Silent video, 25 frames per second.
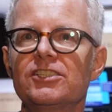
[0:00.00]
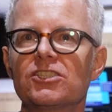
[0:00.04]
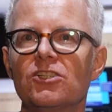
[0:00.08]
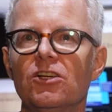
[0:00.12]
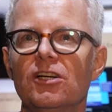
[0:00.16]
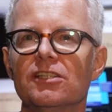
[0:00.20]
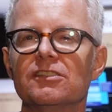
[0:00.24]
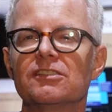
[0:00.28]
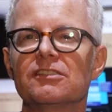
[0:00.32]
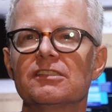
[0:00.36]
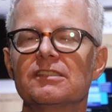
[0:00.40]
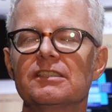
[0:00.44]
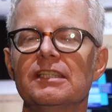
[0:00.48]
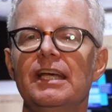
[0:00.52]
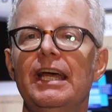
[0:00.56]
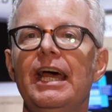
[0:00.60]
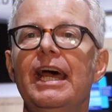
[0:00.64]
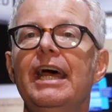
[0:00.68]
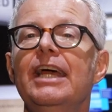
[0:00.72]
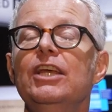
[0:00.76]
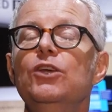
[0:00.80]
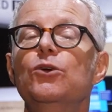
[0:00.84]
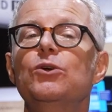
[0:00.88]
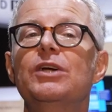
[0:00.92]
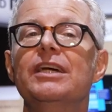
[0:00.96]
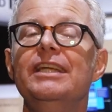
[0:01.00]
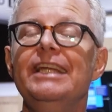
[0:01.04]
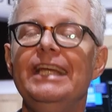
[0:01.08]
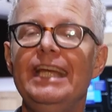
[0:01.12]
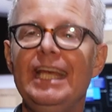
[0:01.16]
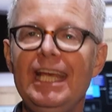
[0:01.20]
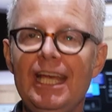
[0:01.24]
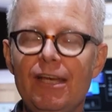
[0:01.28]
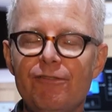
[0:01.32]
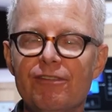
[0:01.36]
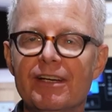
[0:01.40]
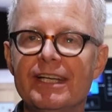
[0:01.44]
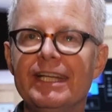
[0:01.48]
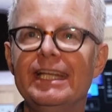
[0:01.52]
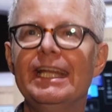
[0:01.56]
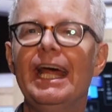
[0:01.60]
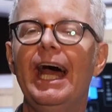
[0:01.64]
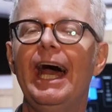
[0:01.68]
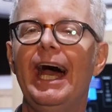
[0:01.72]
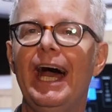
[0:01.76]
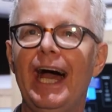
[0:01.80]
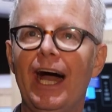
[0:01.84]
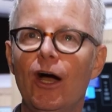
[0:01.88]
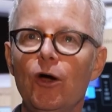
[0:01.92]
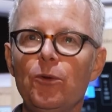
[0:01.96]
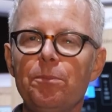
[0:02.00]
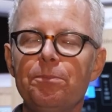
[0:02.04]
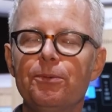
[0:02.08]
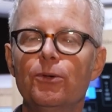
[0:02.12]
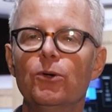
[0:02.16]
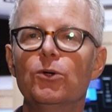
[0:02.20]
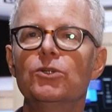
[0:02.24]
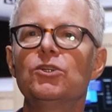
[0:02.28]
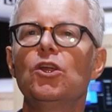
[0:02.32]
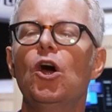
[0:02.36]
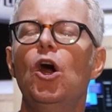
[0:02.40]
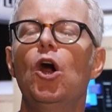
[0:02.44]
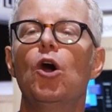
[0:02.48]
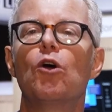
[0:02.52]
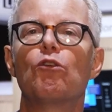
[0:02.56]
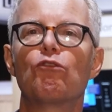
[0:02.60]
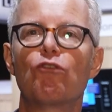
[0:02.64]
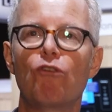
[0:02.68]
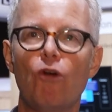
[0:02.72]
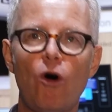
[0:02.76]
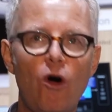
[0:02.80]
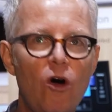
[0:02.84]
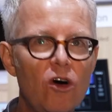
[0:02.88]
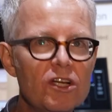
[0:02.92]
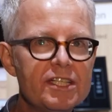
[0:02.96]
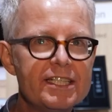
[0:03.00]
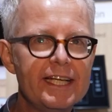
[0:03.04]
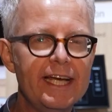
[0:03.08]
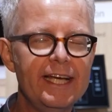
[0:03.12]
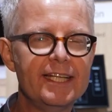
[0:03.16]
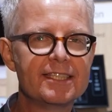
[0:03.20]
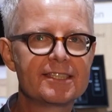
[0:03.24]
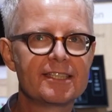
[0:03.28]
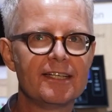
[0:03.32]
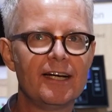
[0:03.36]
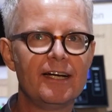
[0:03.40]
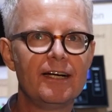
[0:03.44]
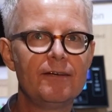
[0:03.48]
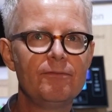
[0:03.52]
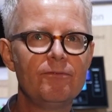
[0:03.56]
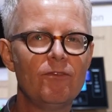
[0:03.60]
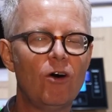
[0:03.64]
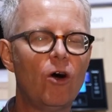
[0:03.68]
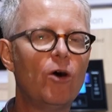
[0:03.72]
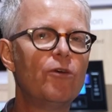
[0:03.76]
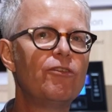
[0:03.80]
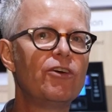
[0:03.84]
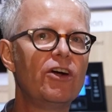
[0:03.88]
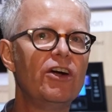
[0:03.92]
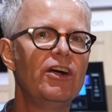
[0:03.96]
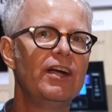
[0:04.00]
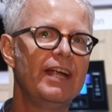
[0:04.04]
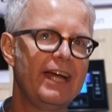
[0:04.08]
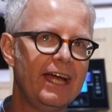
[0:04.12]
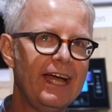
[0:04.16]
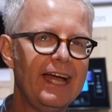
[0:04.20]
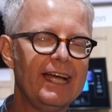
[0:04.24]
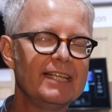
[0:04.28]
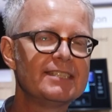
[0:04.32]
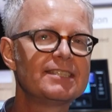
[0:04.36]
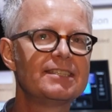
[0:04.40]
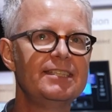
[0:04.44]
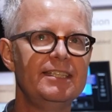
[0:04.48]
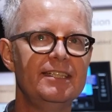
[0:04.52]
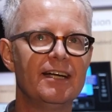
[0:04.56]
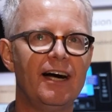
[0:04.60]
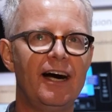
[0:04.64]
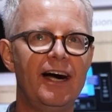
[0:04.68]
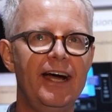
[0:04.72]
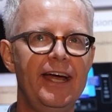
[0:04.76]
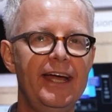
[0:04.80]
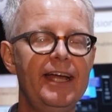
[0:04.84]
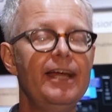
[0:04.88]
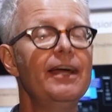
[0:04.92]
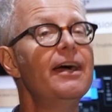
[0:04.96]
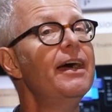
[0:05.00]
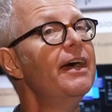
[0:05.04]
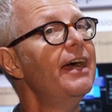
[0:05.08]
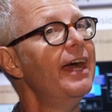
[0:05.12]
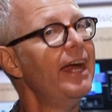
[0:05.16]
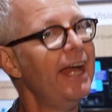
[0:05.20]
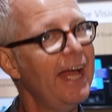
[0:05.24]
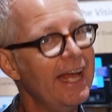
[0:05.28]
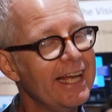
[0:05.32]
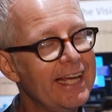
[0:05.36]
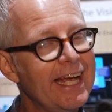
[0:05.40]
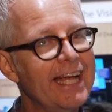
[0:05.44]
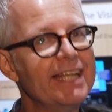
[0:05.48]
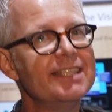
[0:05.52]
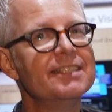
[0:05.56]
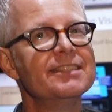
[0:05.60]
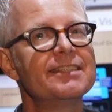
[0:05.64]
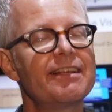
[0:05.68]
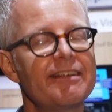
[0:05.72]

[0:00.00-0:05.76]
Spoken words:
slots. You can even output raw data over SDI, again